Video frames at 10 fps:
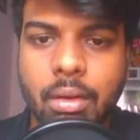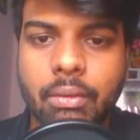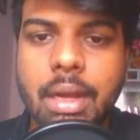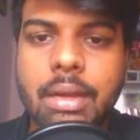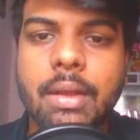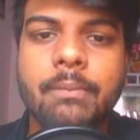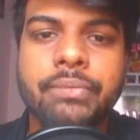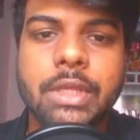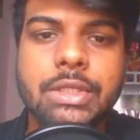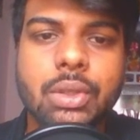All right,
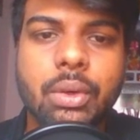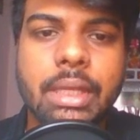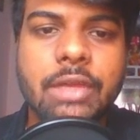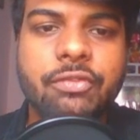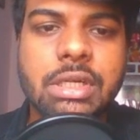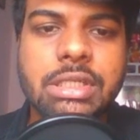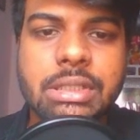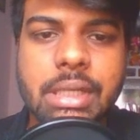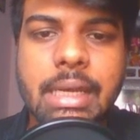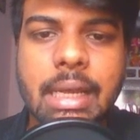so in the
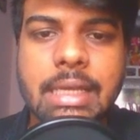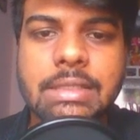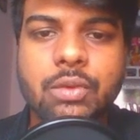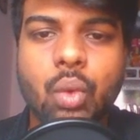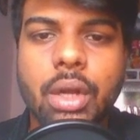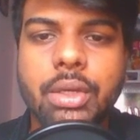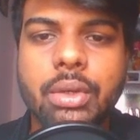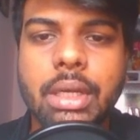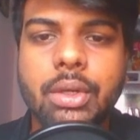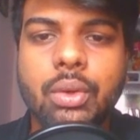first 3 lines, what
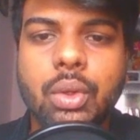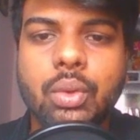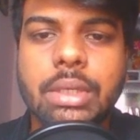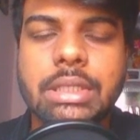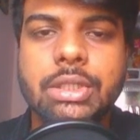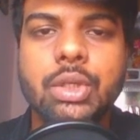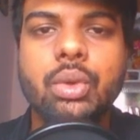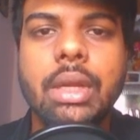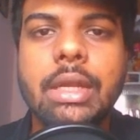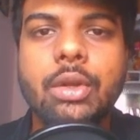you need to do is
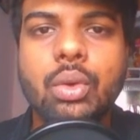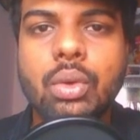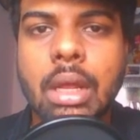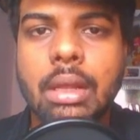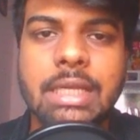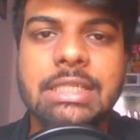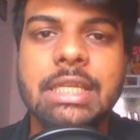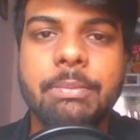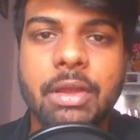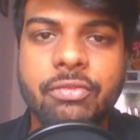you need to
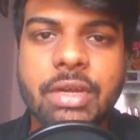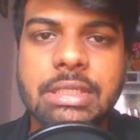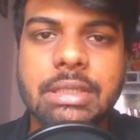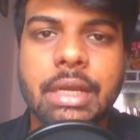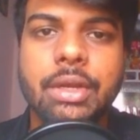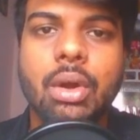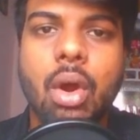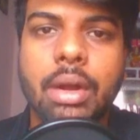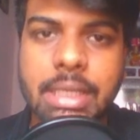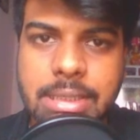list the benefits that
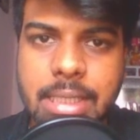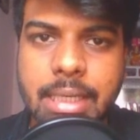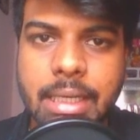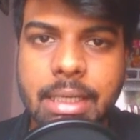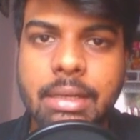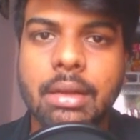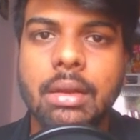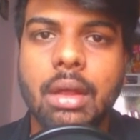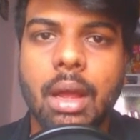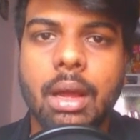your audience are getting
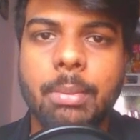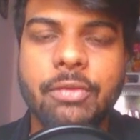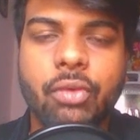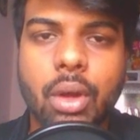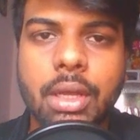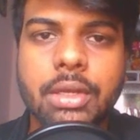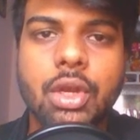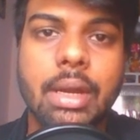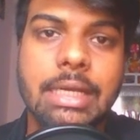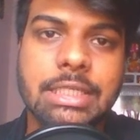by following
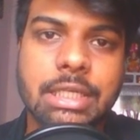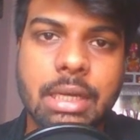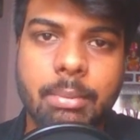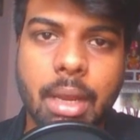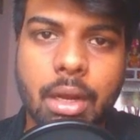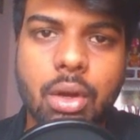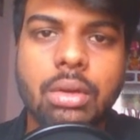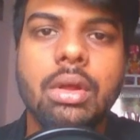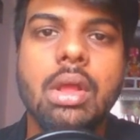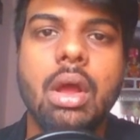your Instagram
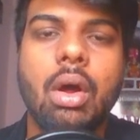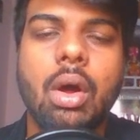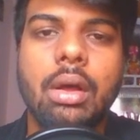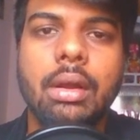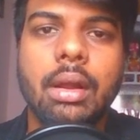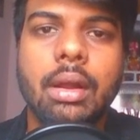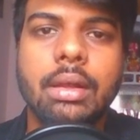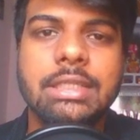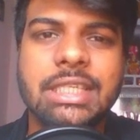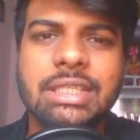account,
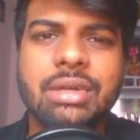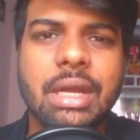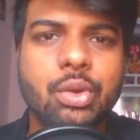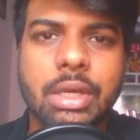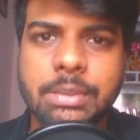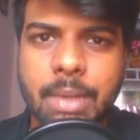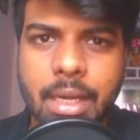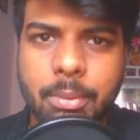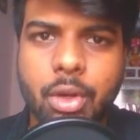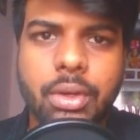or just try to
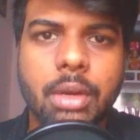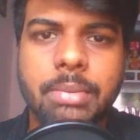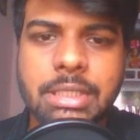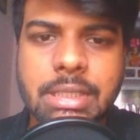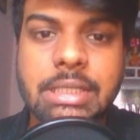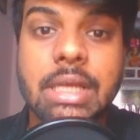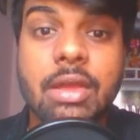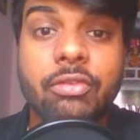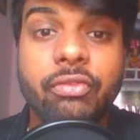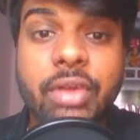explain about your business
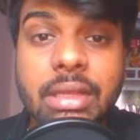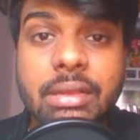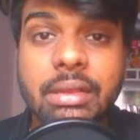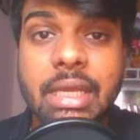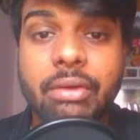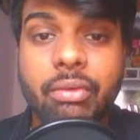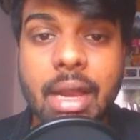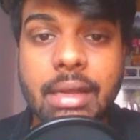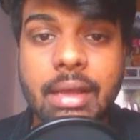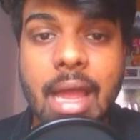with the
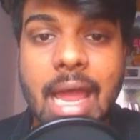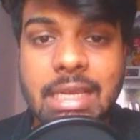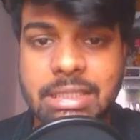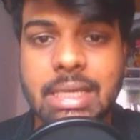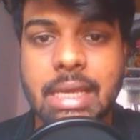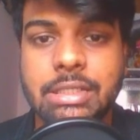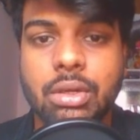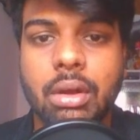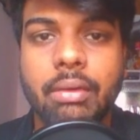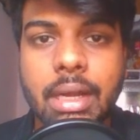right
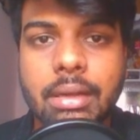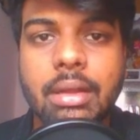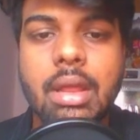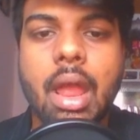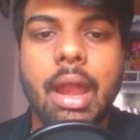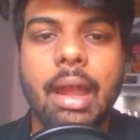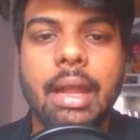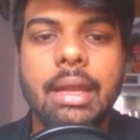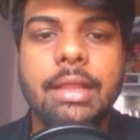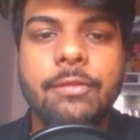hashtags. All right,
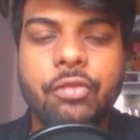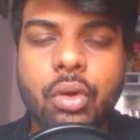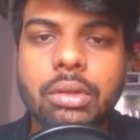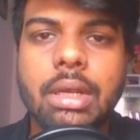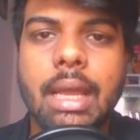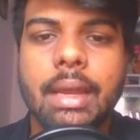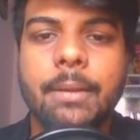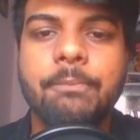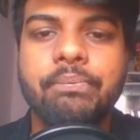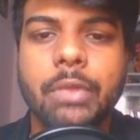and in the 4th
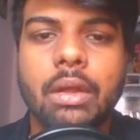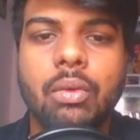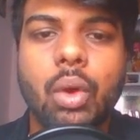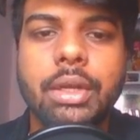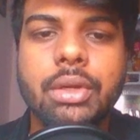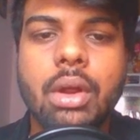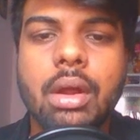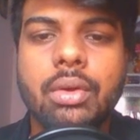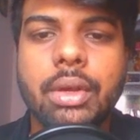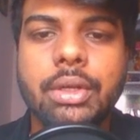line, what you
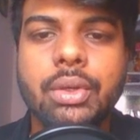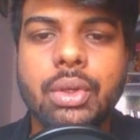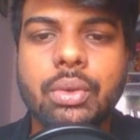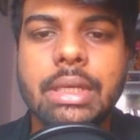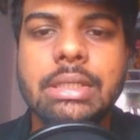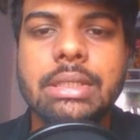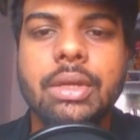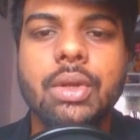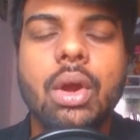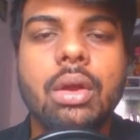are going to do is
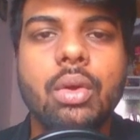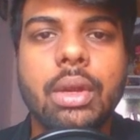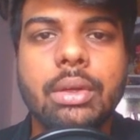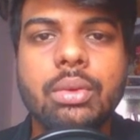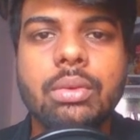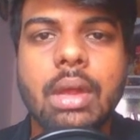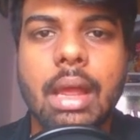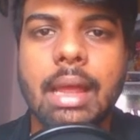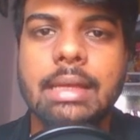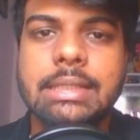you are going to
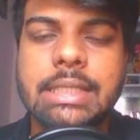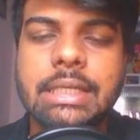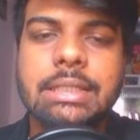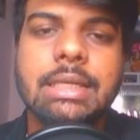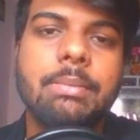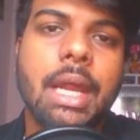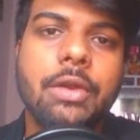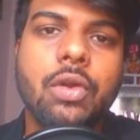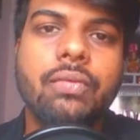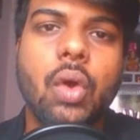set some
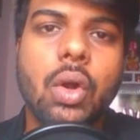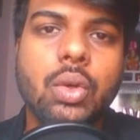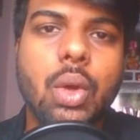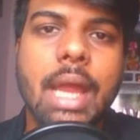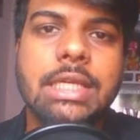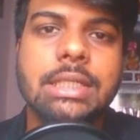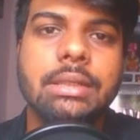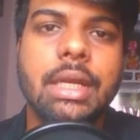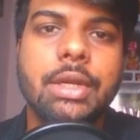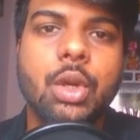kind of call to
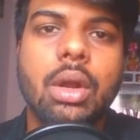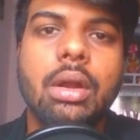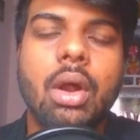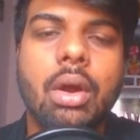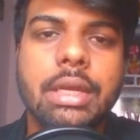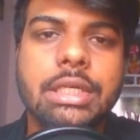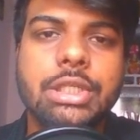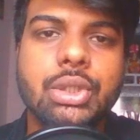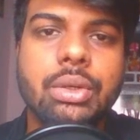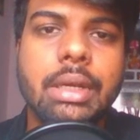action that your
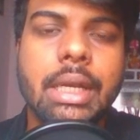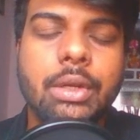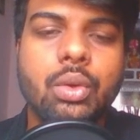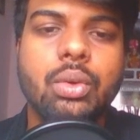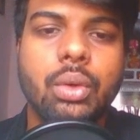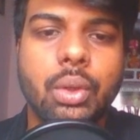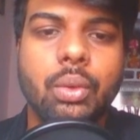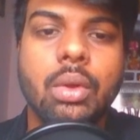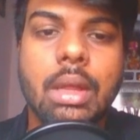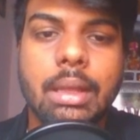audience should need to
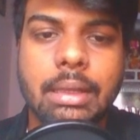do.